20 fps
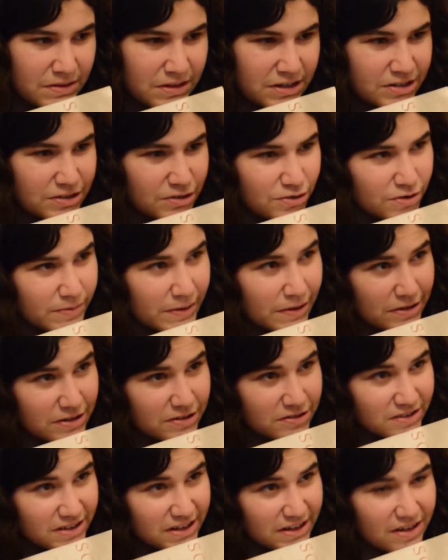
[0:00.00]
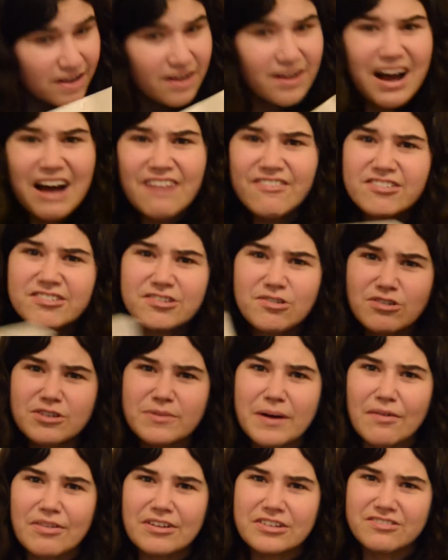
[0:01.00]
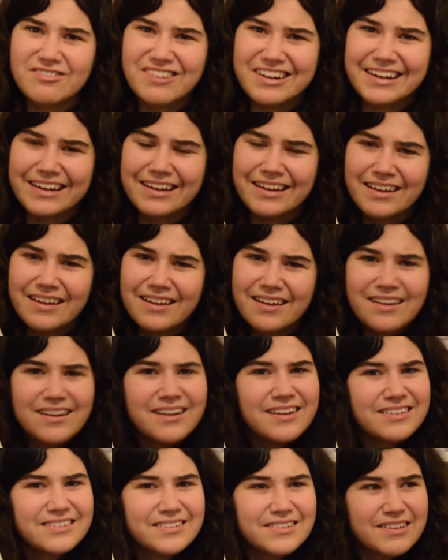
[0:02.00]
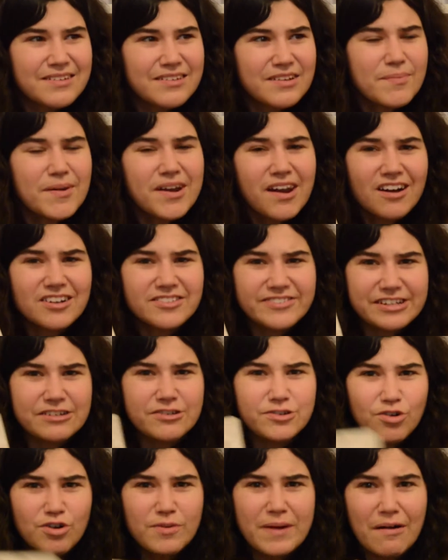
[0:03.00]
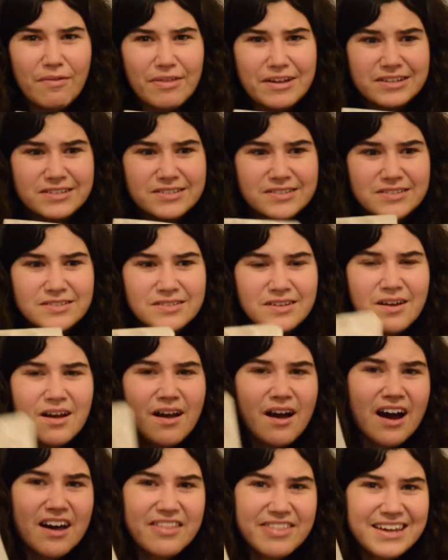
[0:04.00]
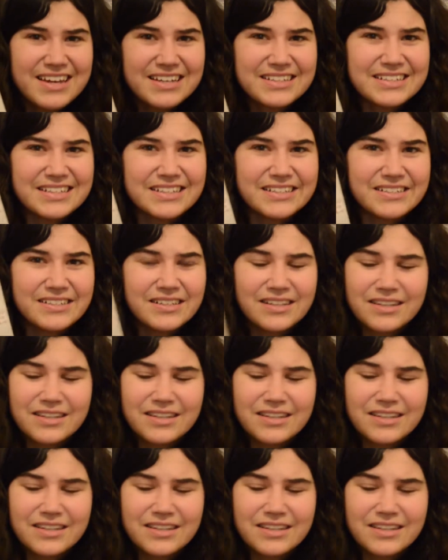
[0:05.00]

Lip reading: Did I talk about this already? Have I talked about this already? Did my last video talk about this? I think it did.